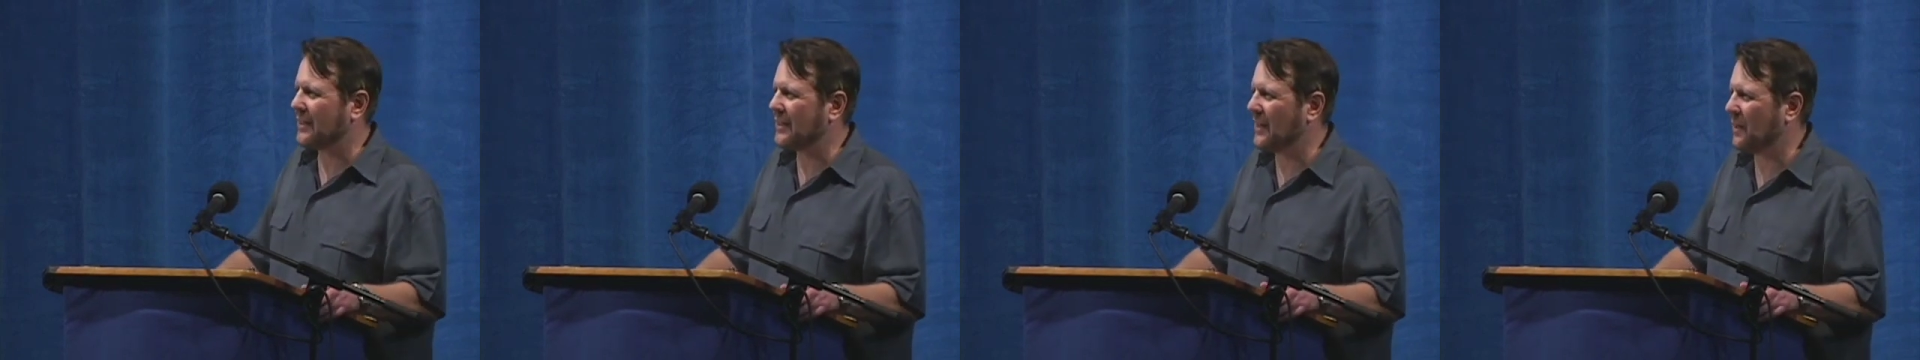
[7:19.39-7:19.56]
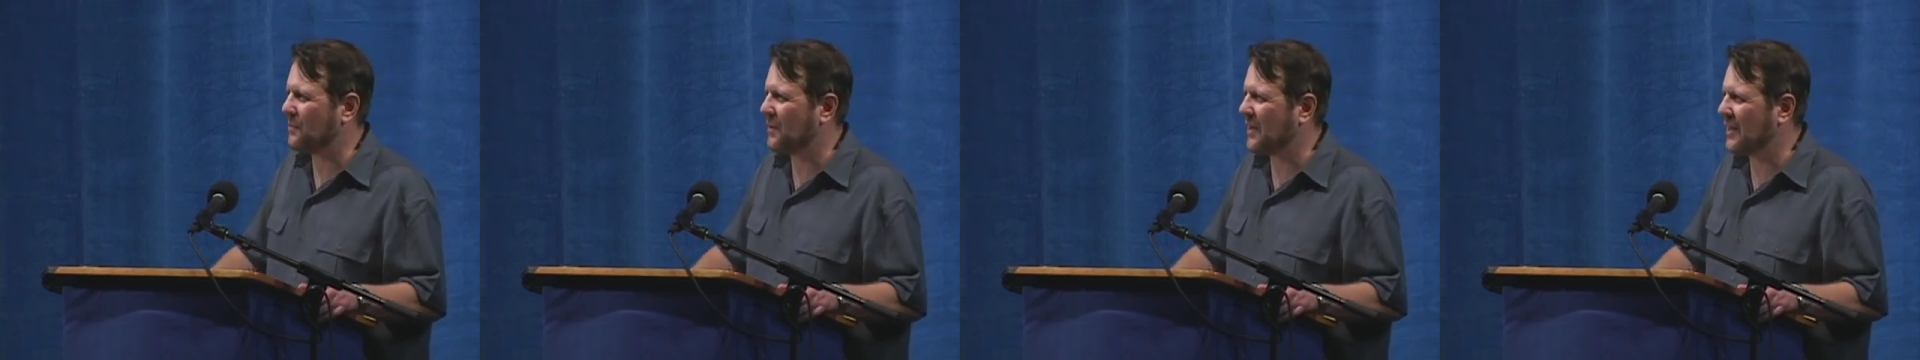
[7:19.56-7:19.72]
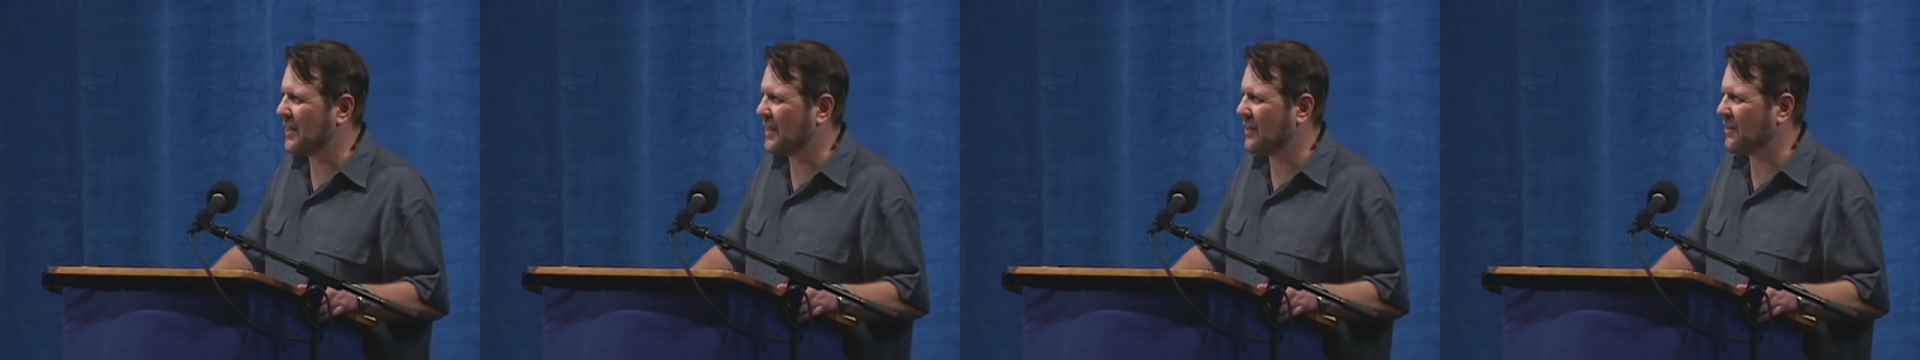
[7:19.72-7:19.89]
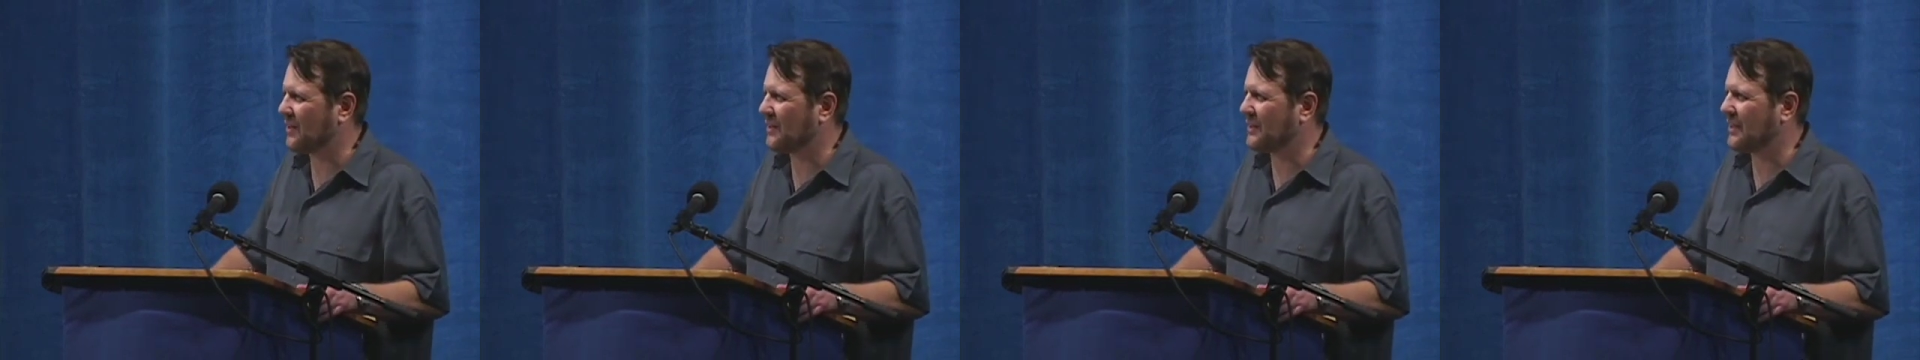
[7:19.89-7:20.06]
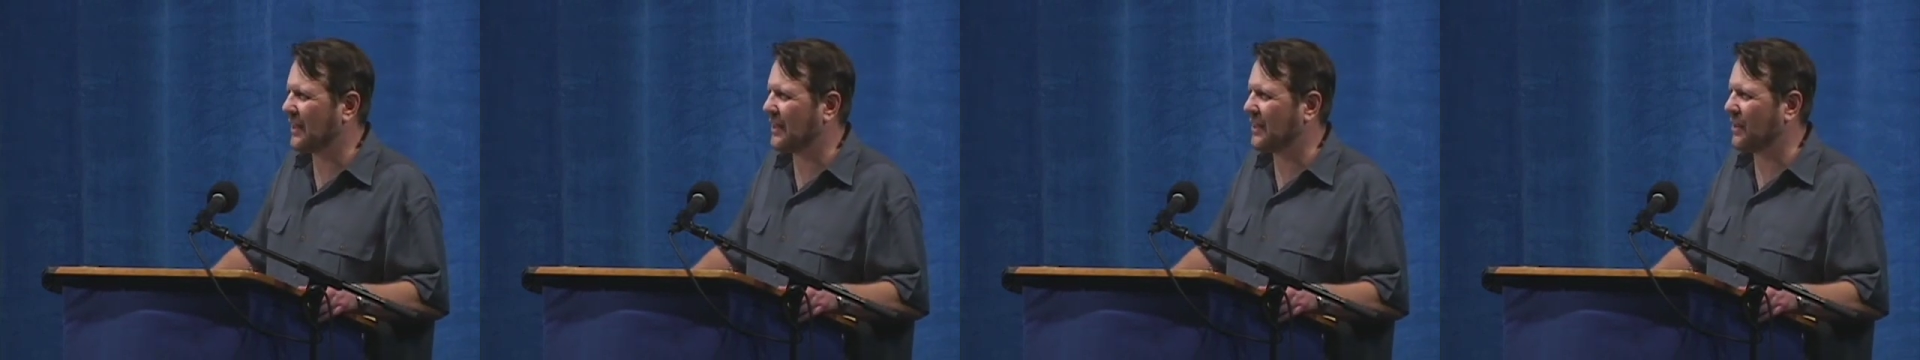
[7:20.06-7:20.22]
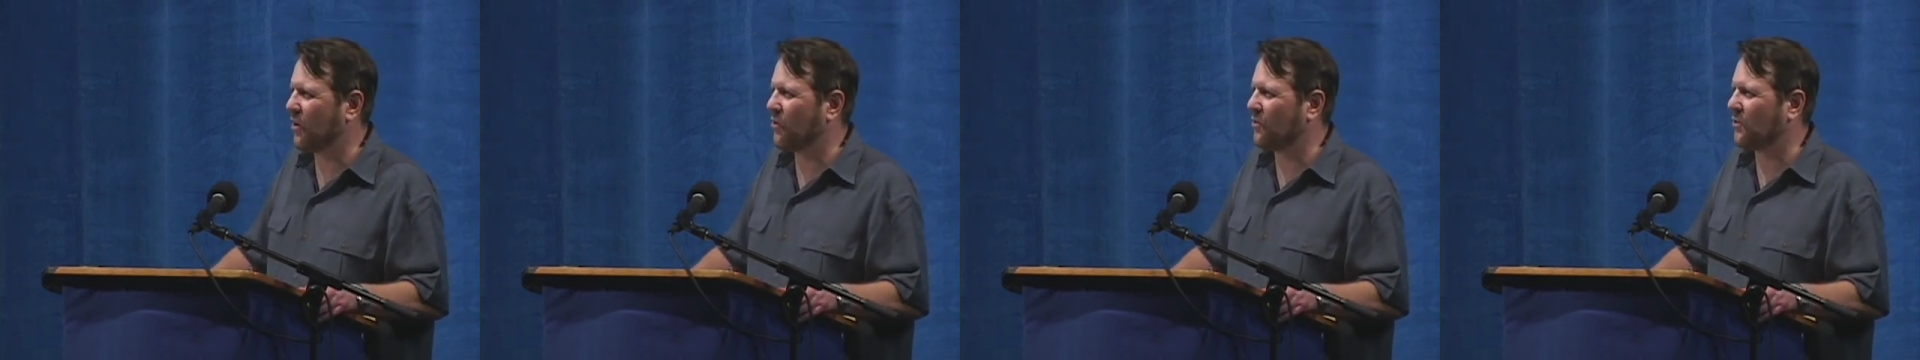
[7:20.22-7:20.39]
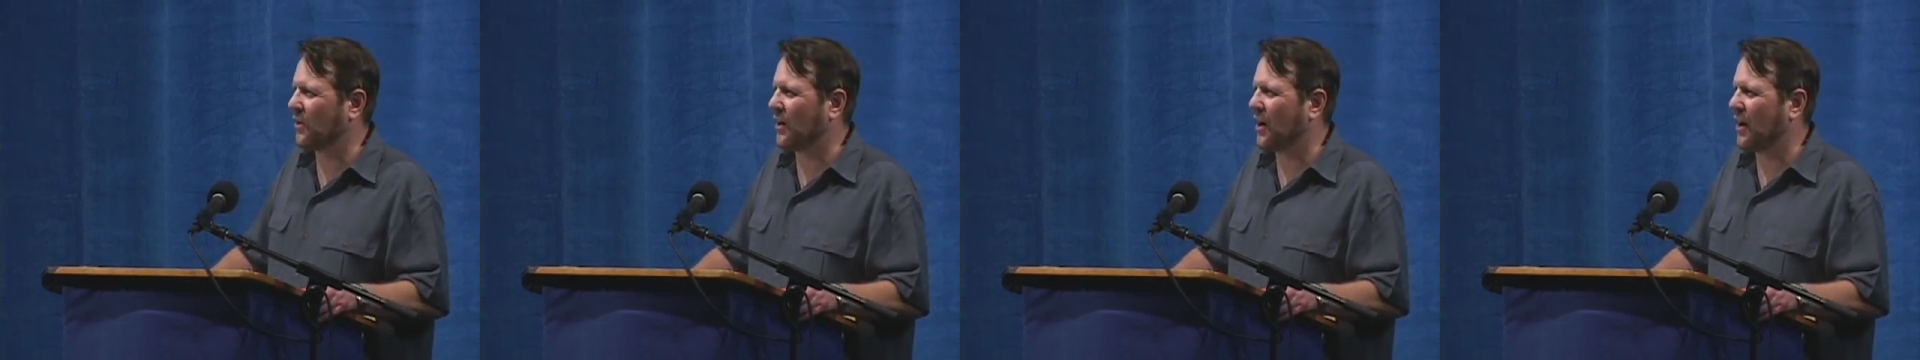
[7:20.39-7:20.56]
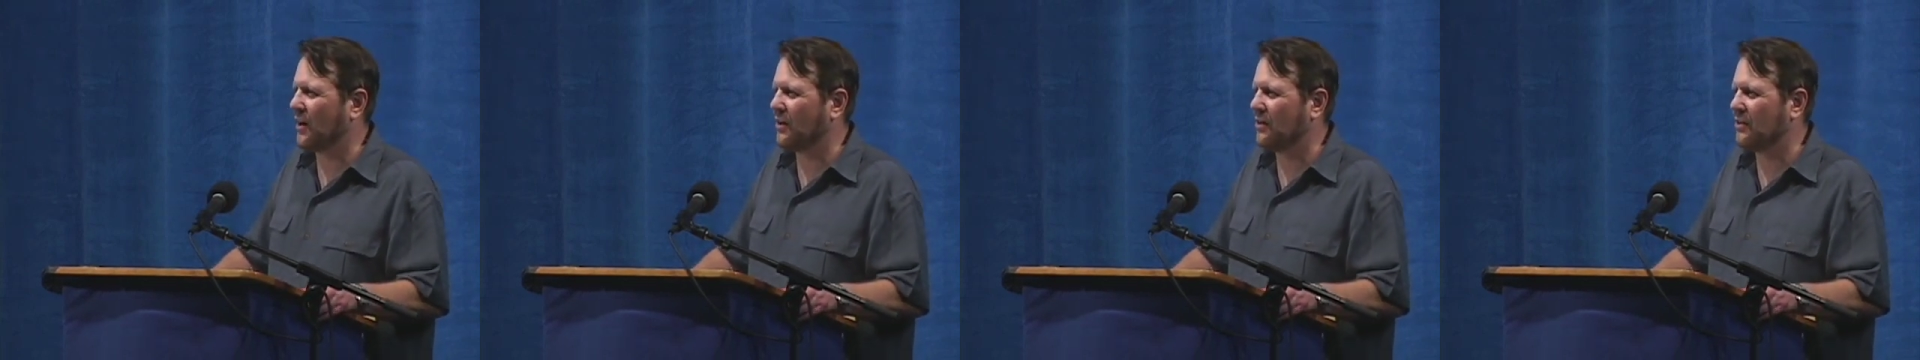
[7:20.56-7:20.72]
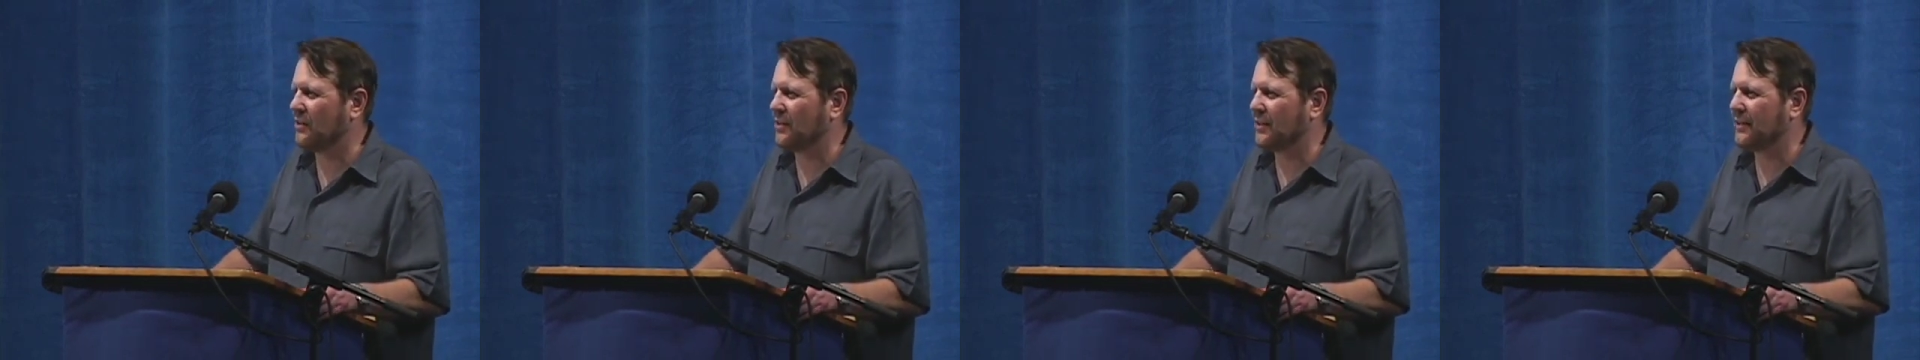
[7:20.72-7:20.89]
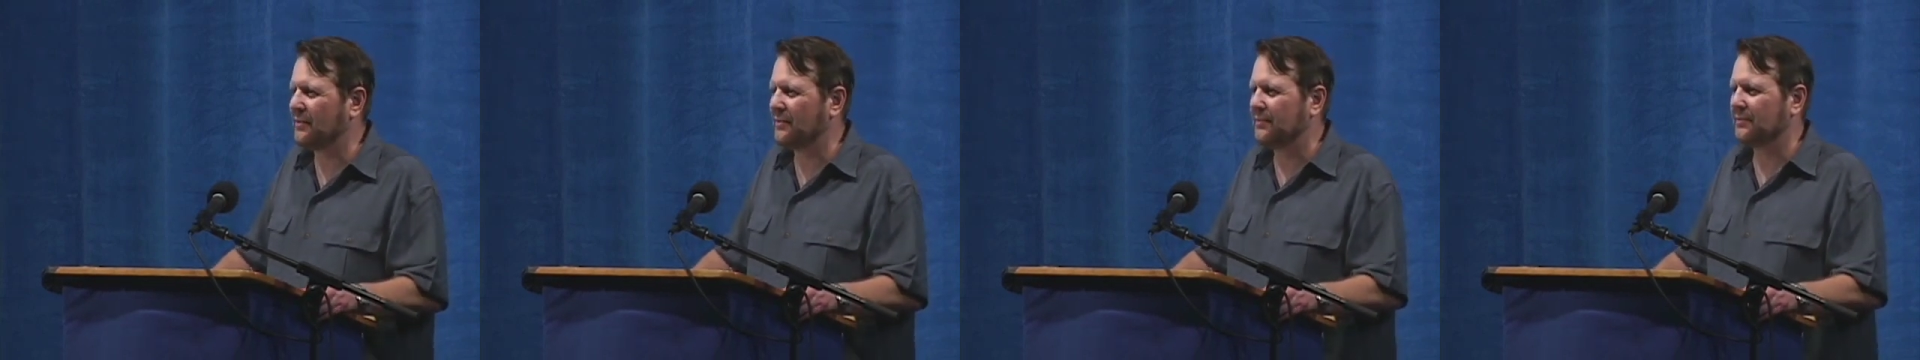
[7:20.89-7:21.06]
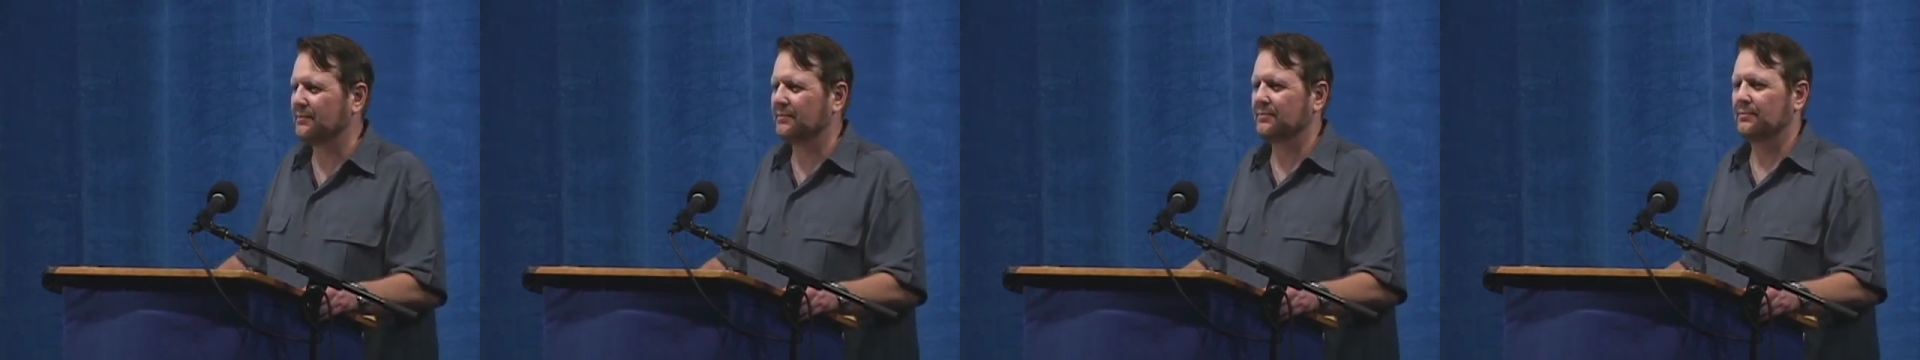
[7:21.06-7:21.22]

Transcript: come in here and take over our hood.